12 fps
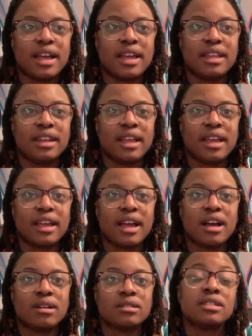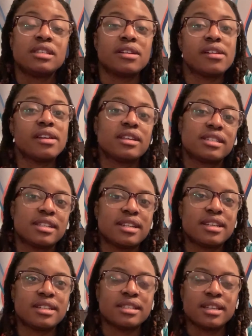and like how serious it
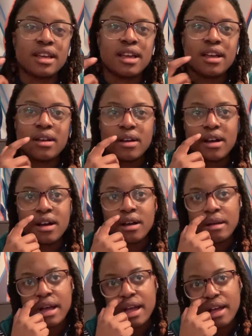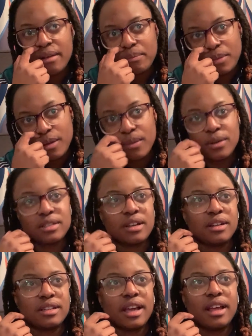is. Uh, people are
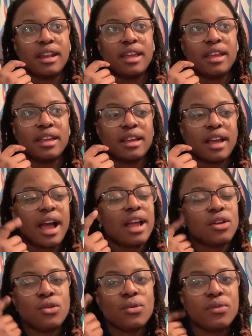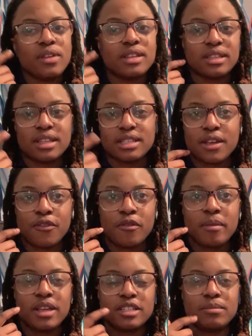starting like I knew the, this
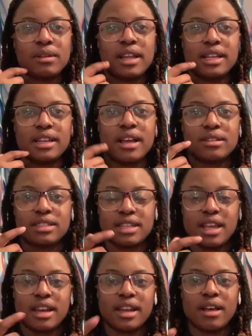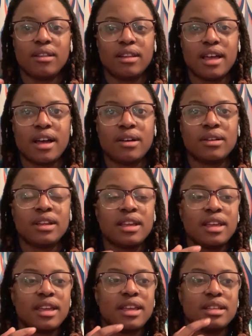information, but like now saying it out loud
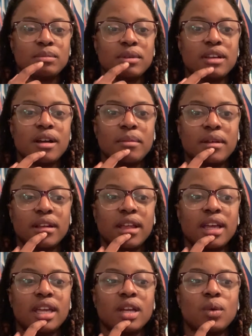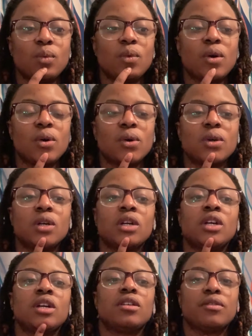is becoming like whoa
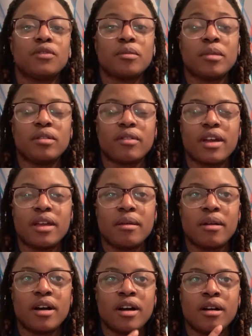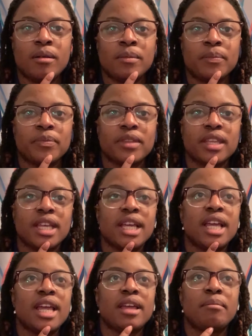for me, right? Um,
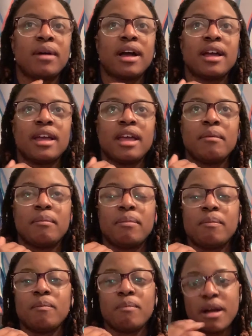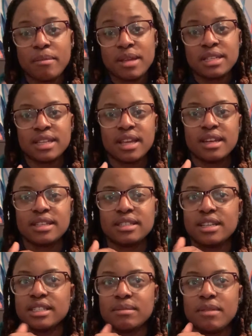by and by me saying this
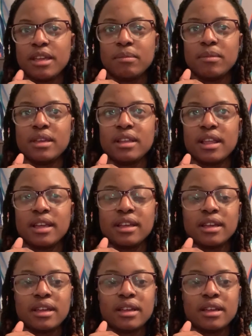doesn't make me like